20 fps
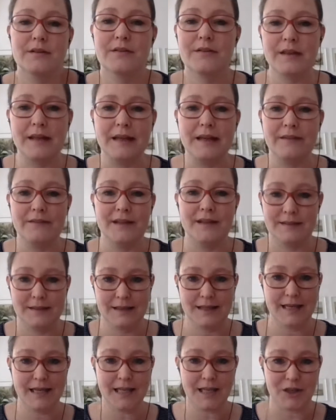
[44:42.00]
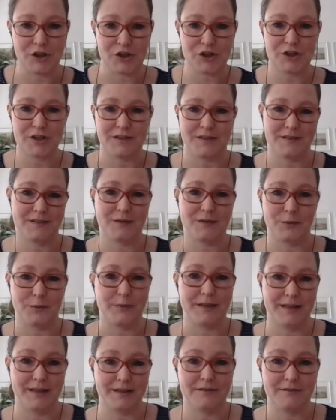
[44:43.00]
thing that a leash is
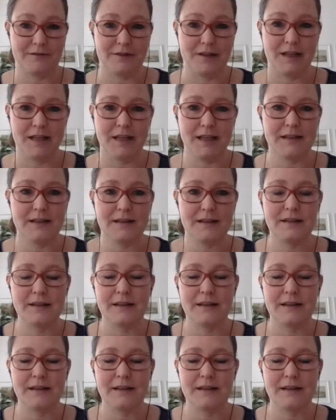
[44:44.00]
doing, right?